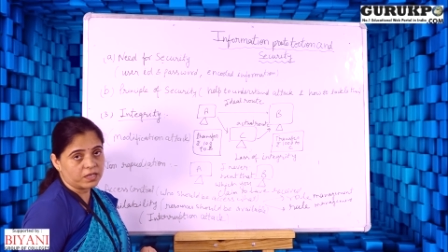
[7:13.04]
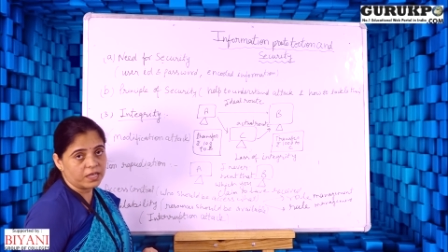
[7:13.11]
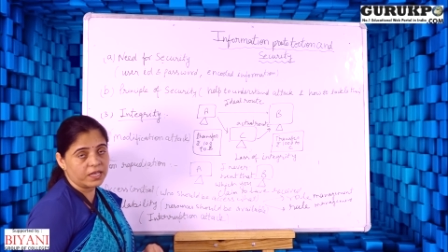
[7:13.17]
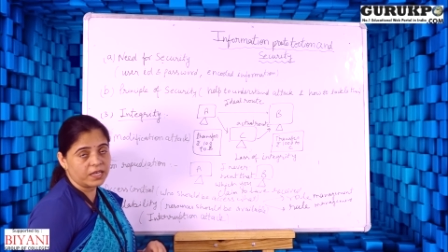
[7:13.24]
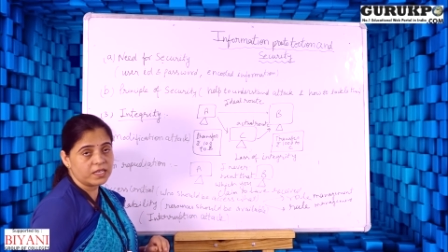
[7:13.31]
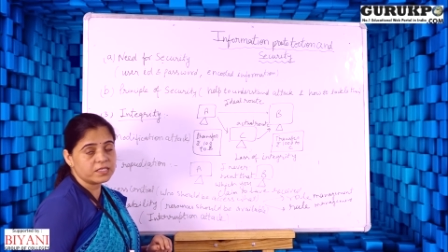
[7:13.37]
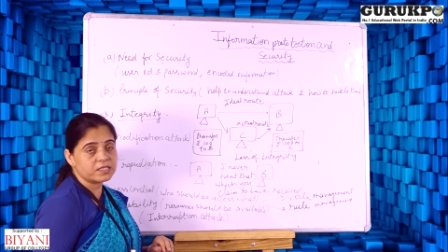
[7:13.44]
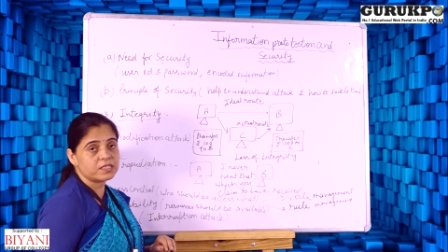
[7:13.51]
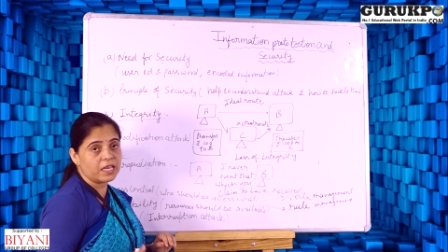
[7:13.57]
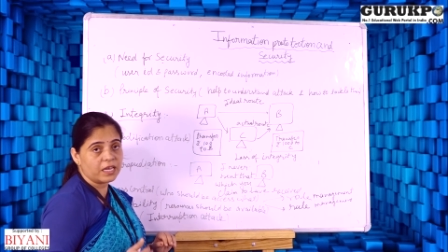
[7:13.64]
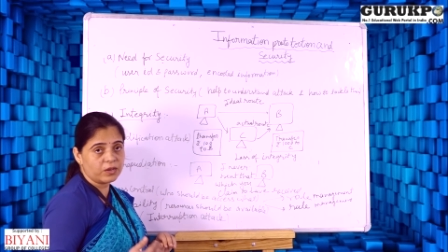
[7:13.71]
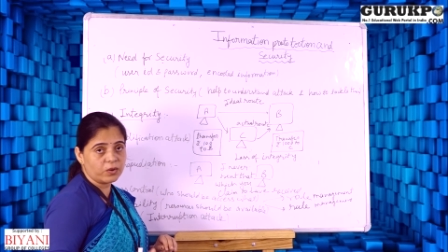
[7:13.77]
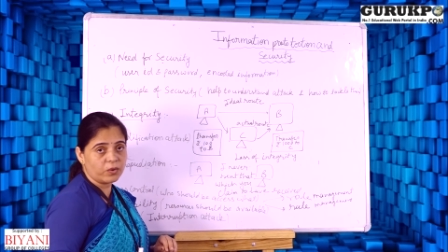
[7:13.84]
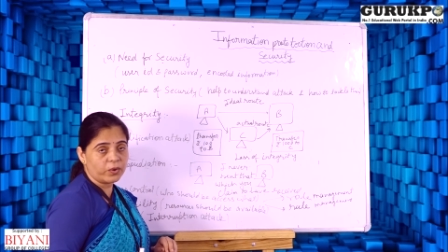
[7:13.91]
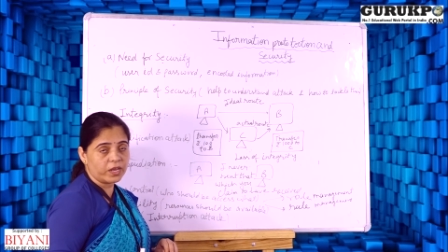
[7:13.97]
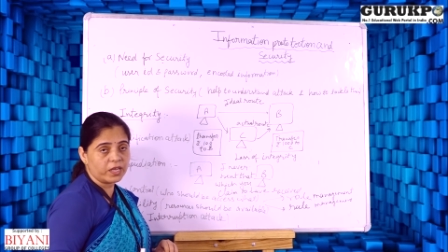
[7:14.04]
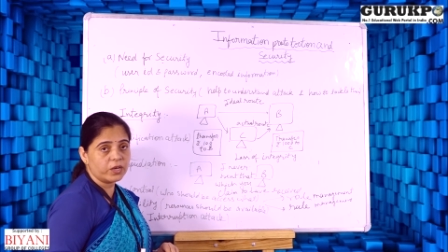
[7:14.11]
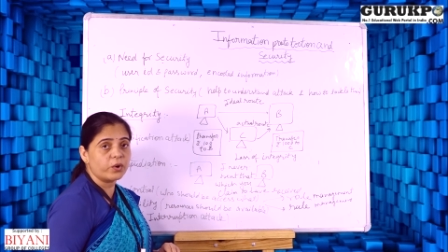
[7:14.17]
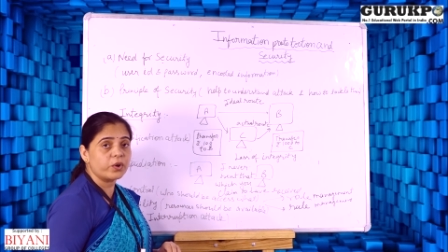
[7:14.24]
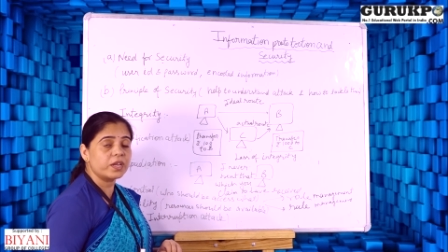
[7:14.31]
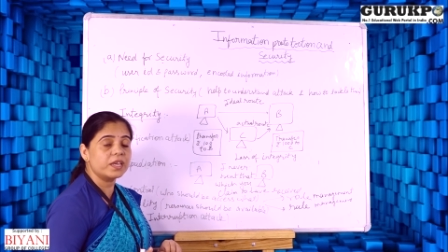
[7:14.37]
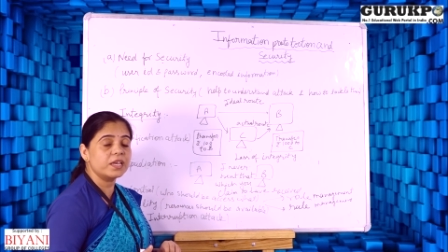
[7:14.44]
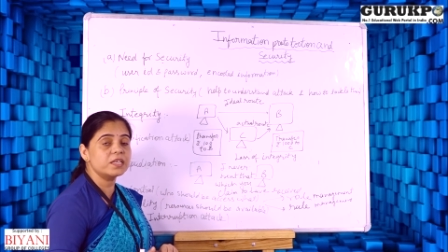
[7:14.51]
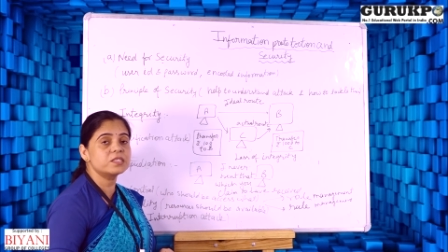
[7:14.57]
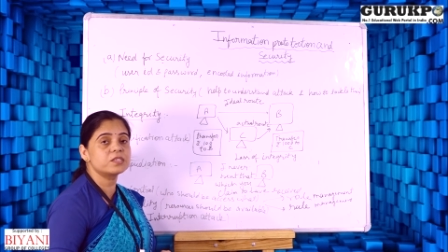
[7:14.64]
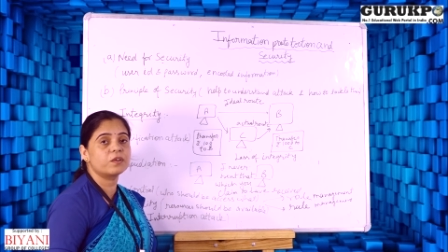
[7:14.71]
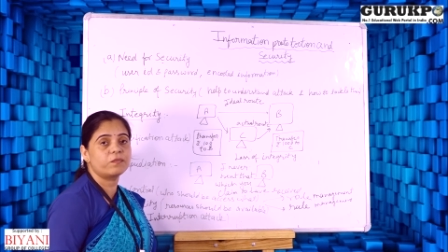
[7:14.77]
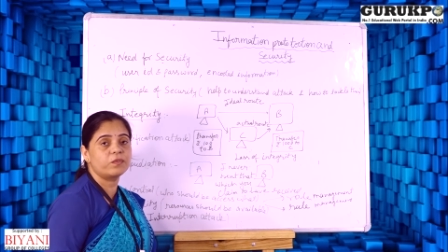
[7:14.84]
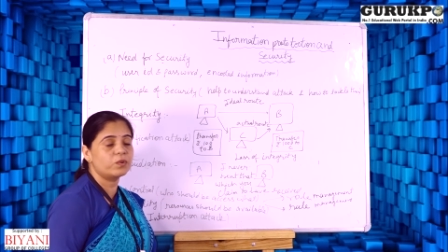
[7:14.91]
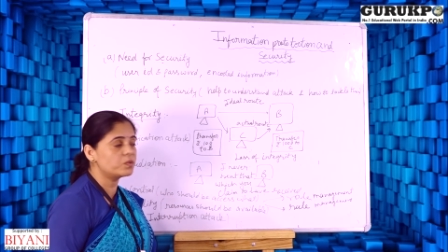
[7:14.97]
He is ignoring or he is
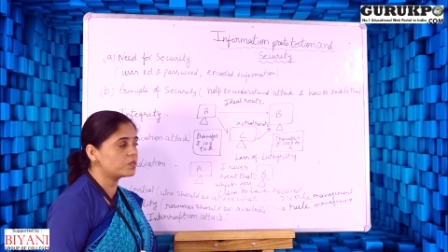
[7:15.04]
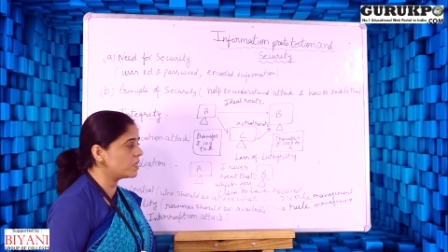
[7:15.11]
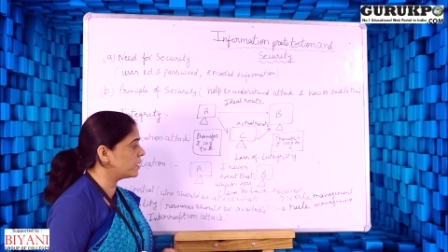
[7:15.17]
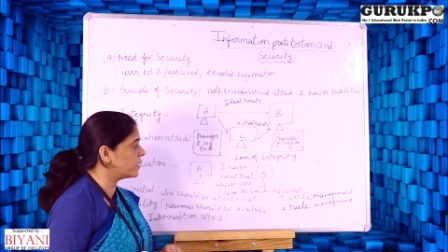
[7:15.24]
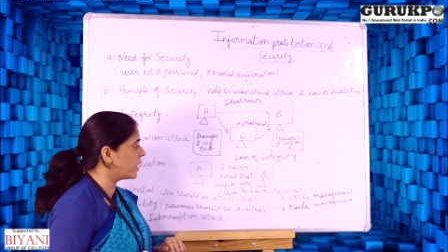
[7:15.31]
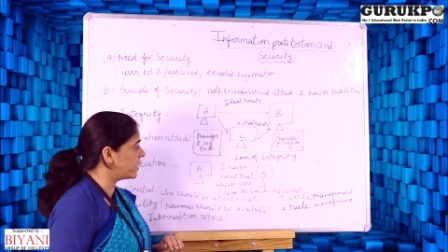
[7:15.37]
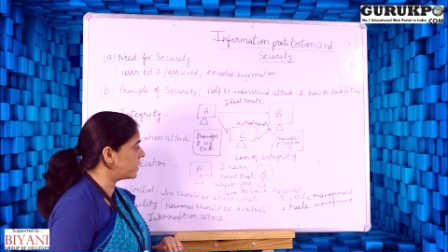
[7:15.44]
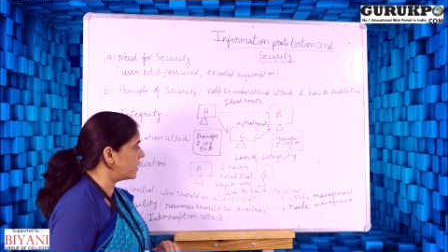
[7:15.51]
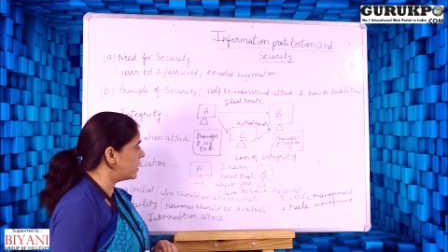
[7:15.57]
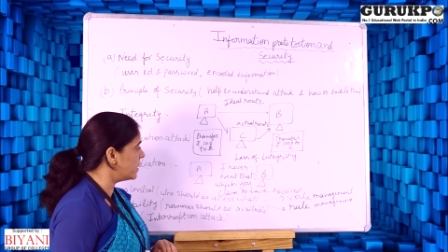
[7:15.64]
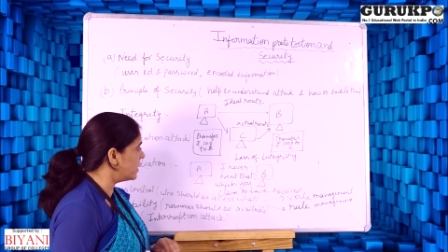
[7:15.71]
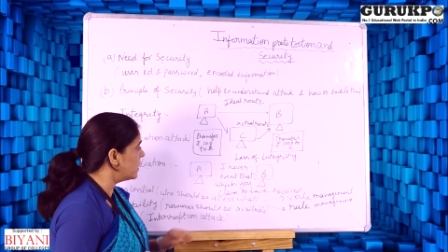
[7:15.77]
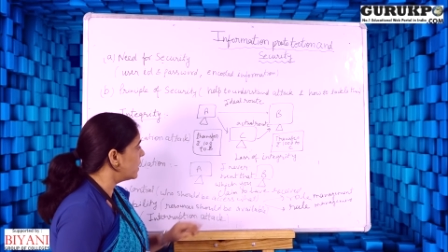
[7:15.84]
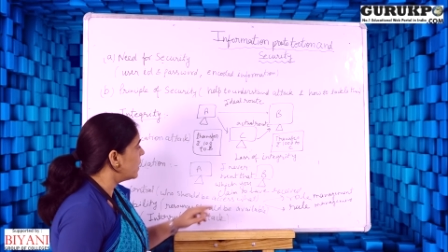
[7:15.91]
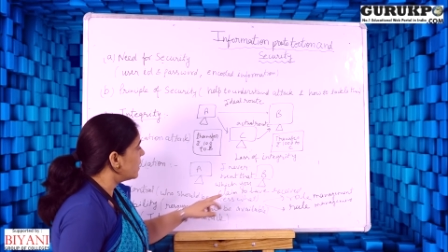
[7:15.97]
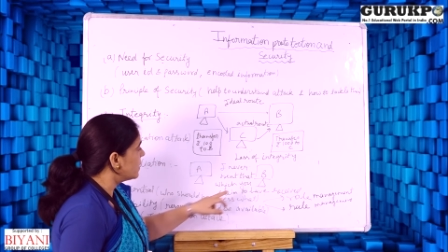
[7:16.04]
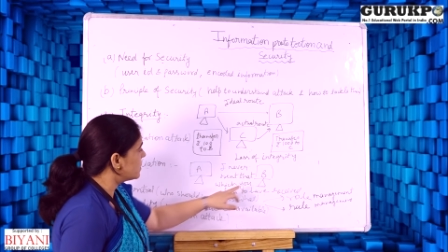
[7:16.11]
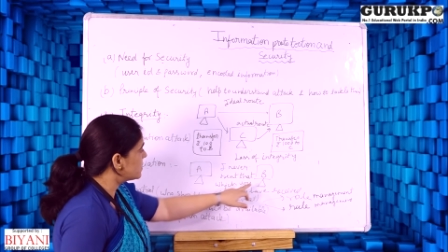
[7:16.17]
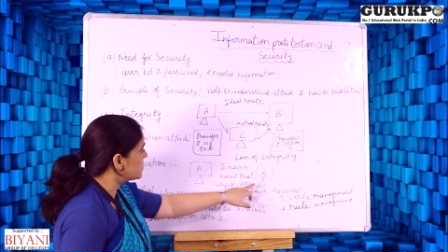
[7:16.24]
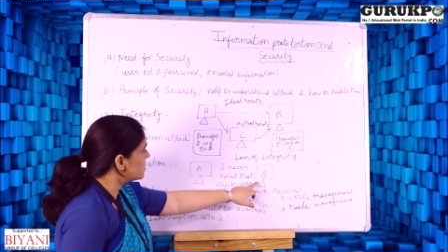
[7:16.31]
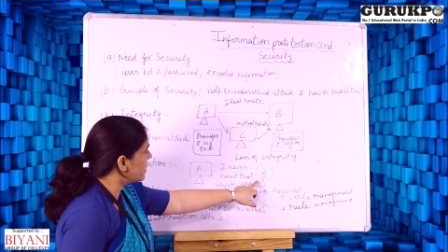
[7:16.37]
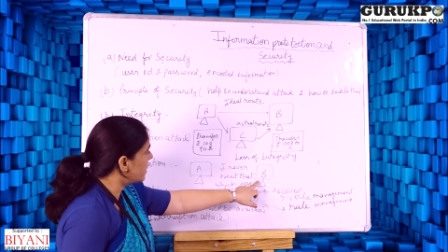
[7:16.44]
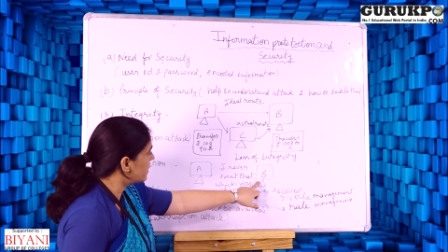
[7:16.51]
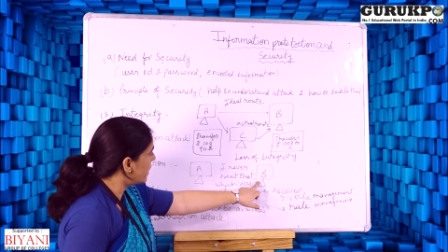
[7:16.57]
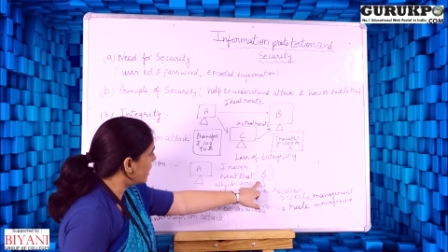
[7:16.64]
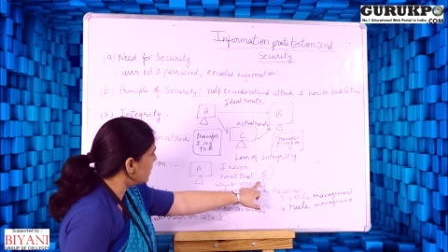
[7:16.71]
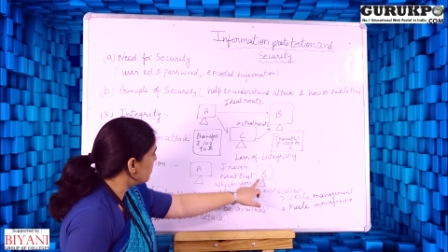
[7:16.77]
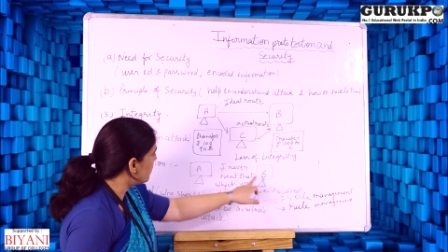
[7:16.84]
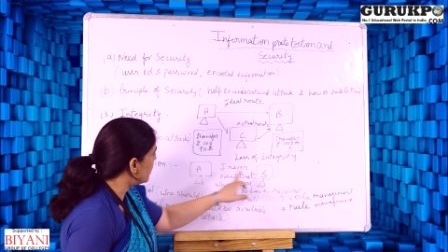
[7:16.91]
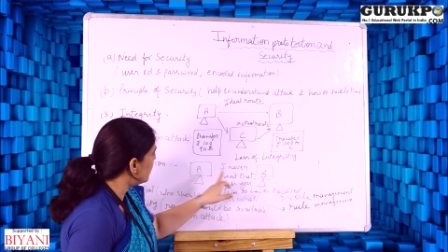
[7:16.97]
refusing that he doesn't get
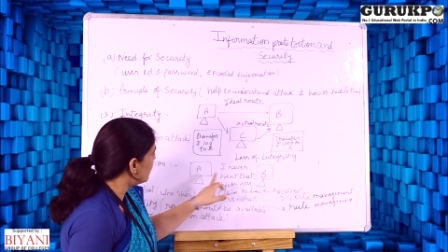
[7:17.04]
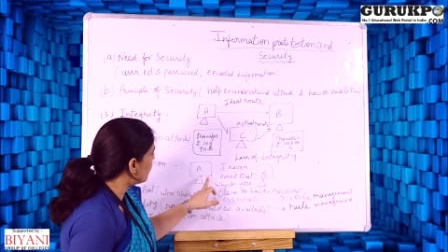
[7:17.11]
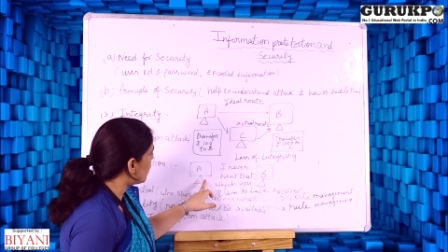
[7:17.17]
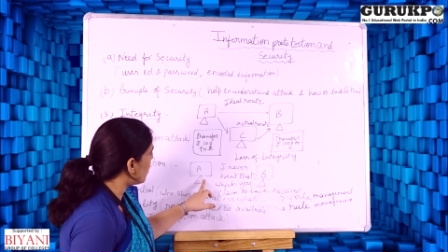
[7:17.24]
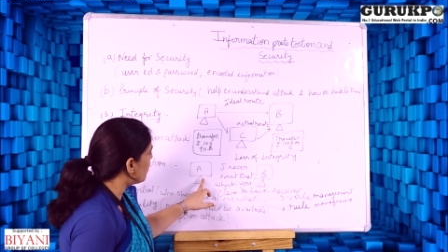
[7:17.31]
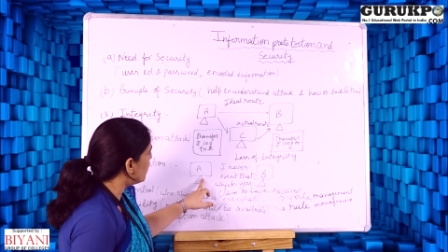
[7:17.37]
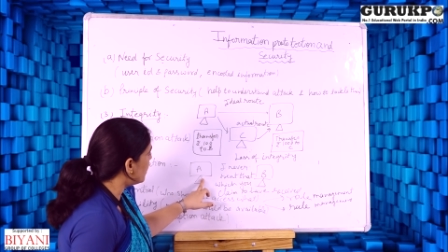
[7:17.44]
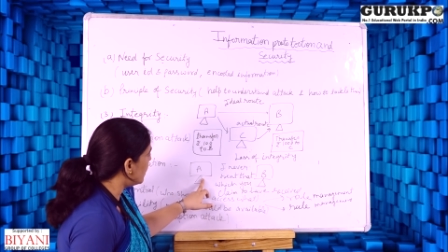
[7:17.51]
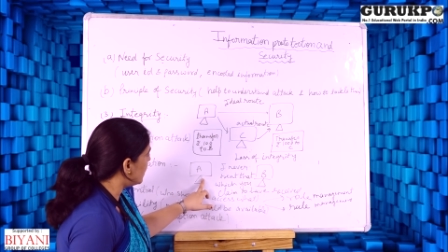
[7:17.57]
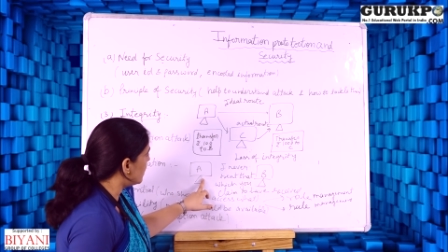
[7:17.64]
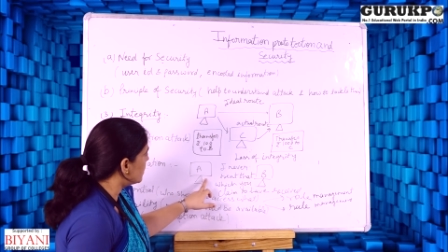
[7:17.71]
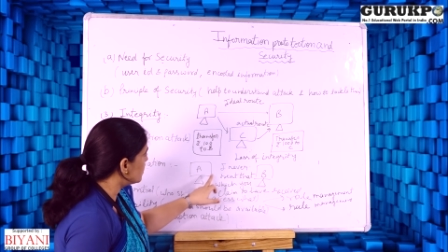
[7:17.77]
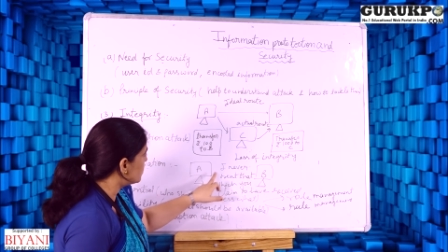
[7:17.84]
any money from A.